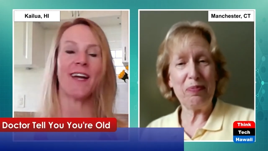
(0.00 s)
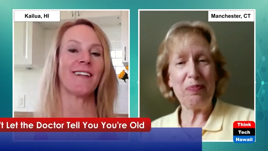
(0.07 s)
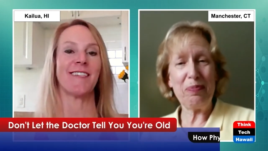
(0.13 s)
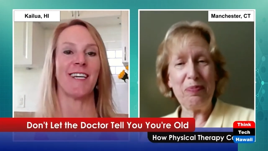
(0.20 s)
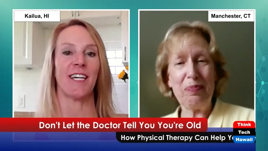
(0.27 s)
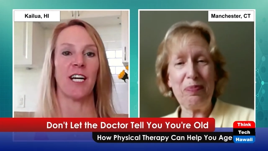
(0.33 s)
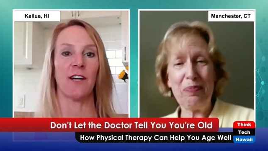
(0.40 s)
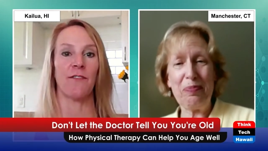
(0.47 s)
Speaker 1: how to
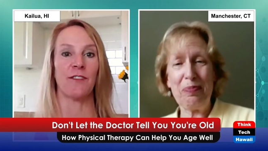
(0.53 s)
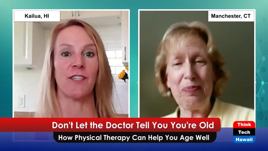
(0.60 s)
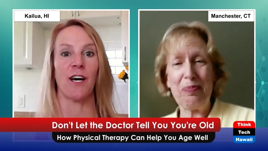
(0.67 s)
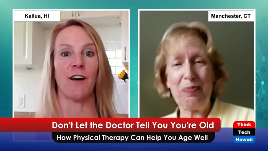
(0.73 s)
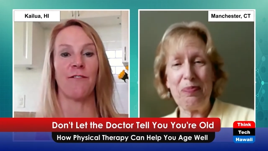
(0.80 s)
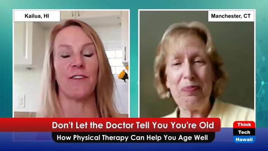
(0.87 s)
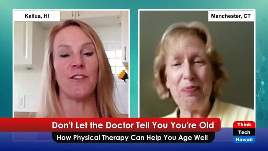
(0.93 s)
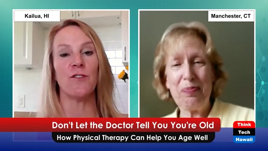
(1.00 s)
take care of
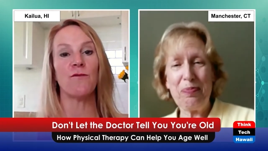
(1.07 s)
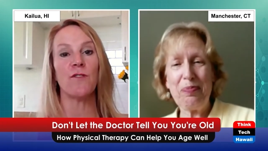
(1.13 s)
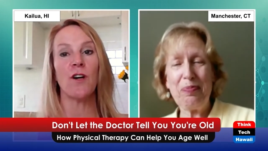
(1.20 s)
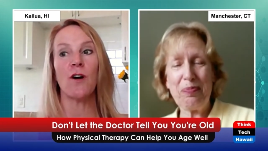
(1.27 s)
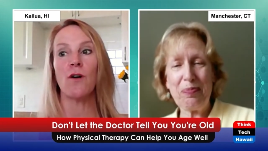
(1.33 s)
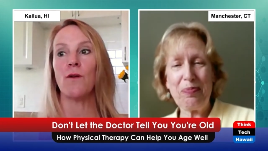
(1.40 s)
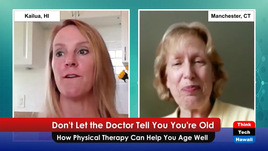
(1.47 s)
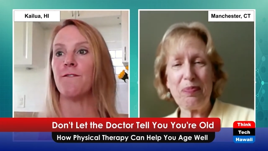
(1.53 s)
yourself. And you
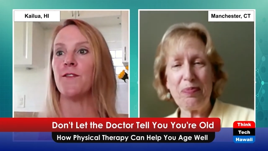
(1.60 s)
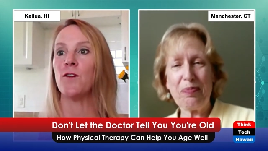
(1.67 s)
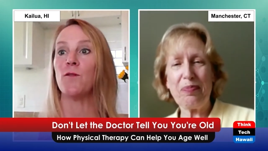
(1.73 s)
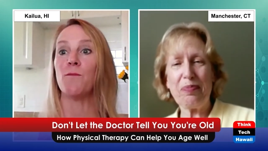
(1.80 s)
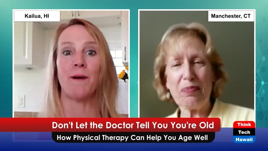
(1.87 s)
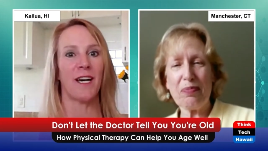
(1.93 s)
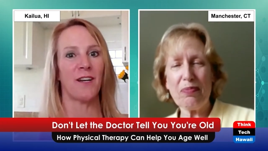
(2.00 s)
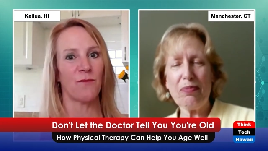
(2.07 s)
know, if
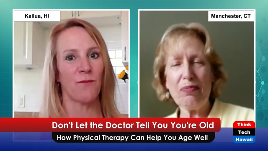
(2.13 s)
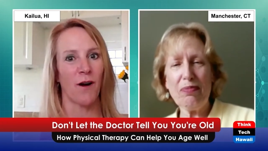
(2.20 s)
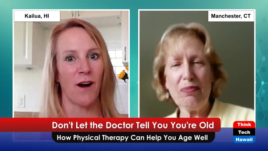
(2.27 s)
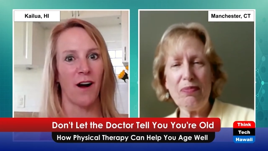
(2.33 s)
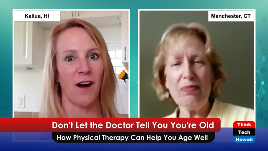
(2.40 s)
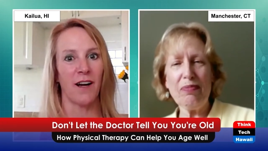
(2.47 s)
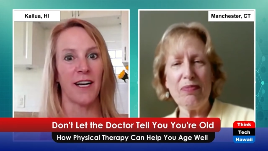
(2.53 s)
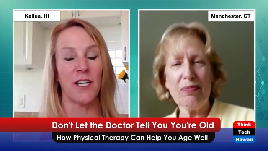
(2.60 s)
you bend
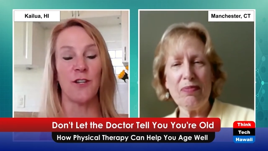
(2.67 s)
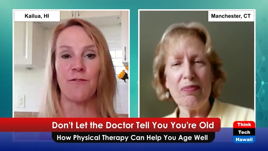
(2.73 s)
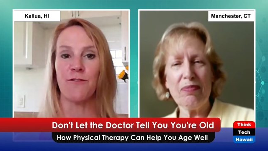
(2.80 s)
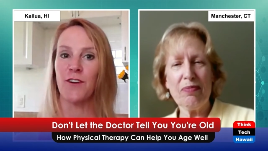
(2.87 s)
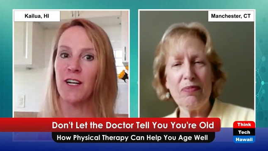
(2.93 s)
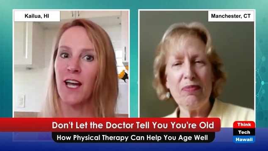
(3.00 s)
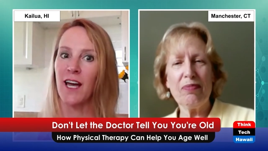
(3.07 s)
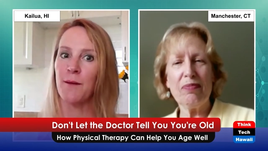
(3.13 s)
wrong and you
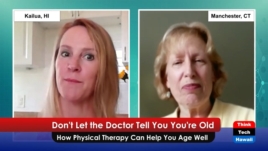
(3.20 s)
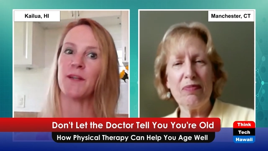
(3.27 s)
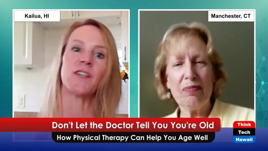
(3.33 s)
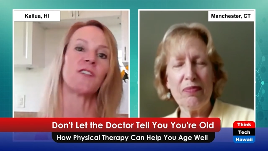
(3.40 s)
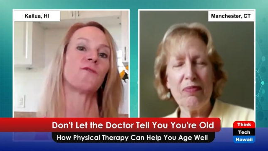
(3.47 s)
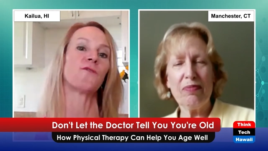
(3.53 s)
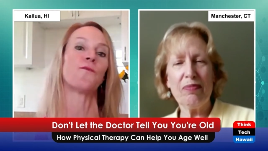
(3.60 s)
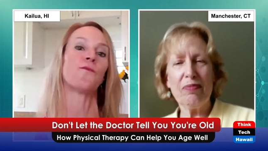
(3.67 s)
forget,
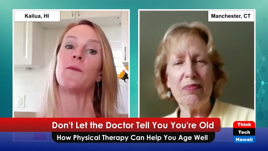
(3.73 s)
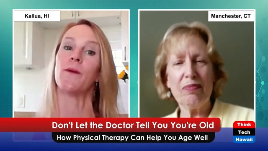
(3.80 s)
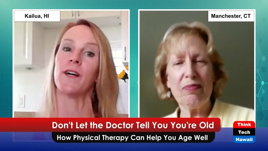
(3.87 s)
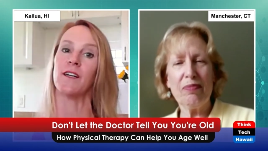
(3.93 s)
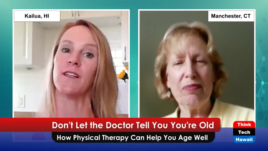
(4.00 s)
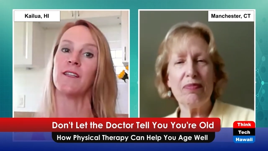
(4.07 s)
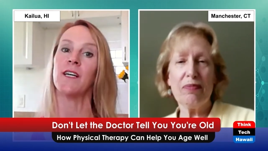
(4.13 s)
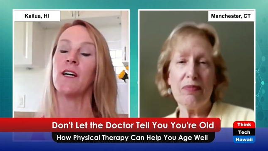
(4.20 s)
because we
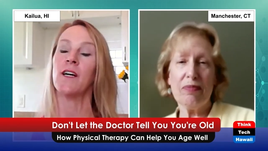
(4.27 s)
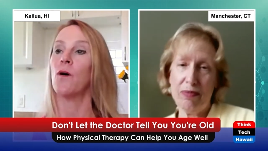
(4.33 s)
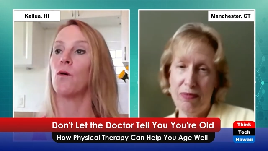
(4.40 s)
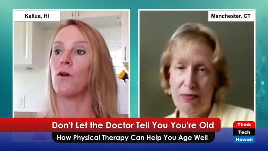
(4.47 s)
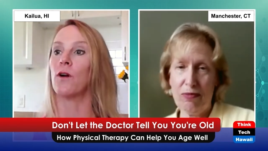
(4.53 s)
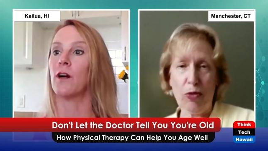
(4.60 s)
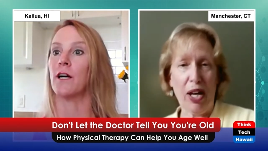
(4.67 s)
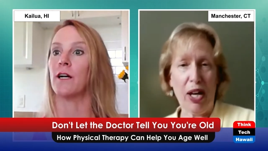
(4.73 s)
will,
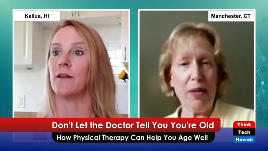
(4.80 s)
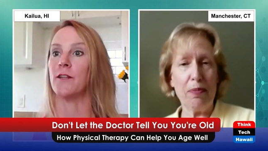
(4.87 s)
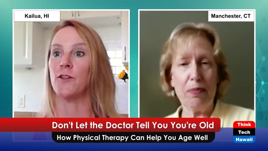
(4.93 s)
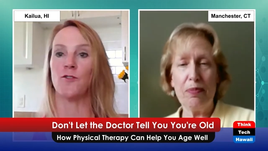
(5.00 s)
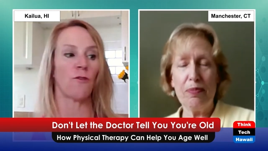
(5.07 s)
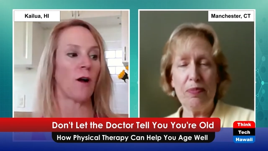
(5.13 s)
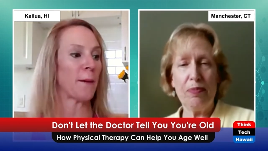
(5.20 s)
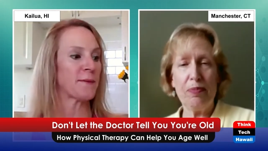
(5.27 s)
or right.
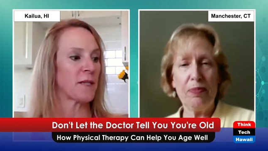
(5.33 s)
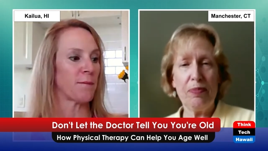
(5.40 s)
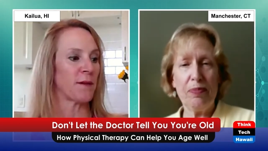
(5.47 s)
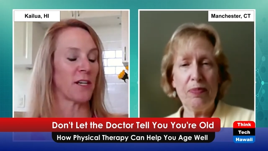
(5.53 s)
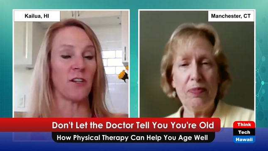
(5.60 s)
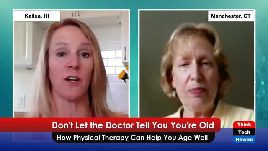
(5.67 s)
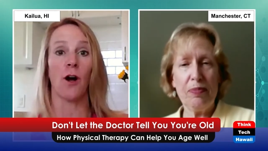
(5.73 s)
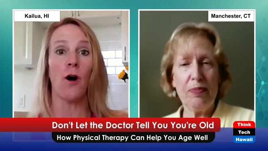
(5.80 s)
you drop
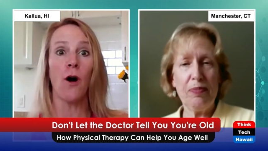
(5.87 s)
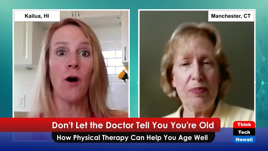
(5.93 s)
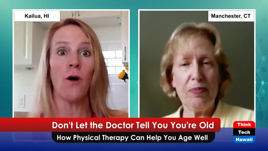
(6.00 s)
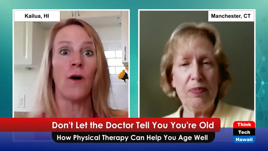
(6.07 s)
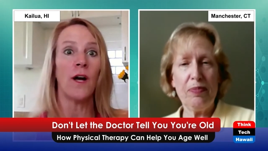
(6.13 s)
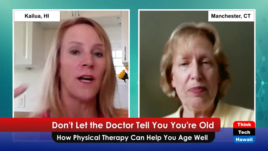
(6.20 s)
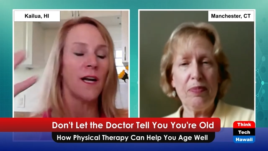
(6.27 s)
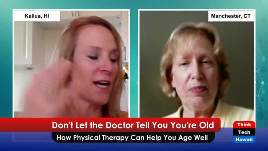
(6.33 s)
something and you're,
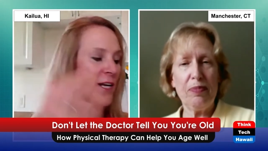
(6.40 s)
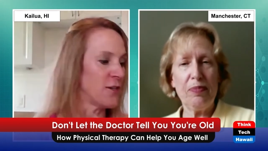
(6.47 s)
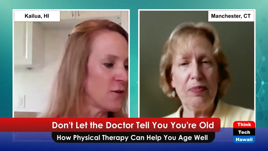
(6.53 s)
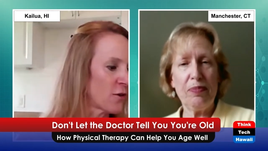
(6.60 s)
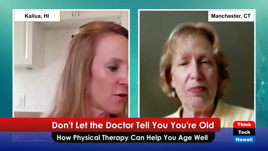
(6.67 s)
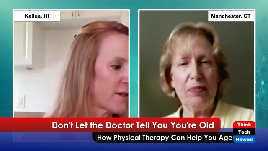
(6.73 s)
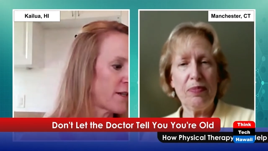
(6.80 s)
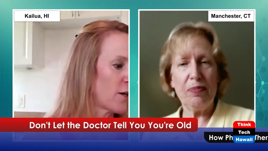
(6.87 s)
oh, and
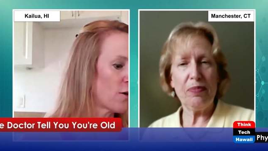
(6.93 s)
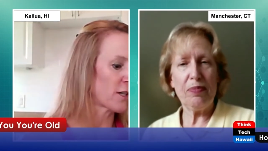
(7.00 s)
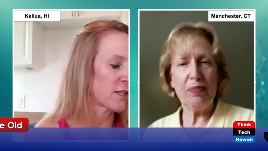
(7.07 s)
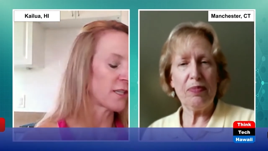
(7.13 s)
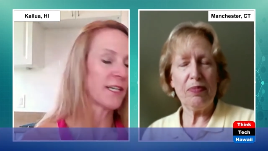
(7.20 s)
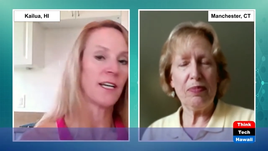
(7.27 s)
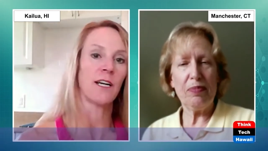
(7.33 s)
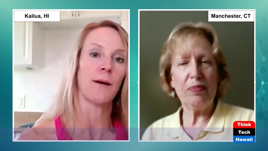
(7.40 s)
you go to
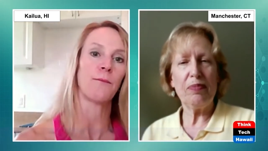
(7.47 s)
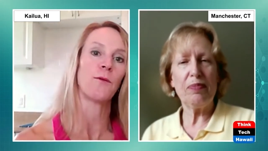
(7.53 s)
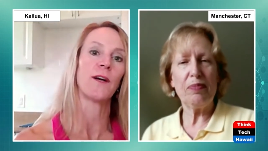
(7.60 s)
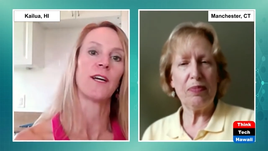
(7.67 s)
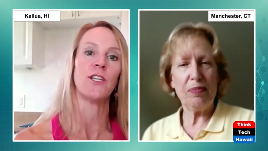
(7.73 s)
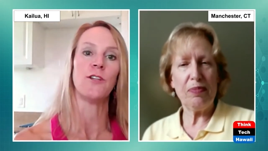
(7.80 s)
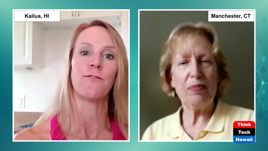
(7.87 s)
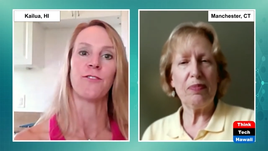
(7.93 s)
clean it up
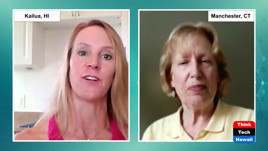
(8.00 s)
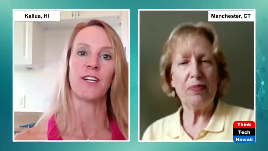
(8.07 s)
quick and you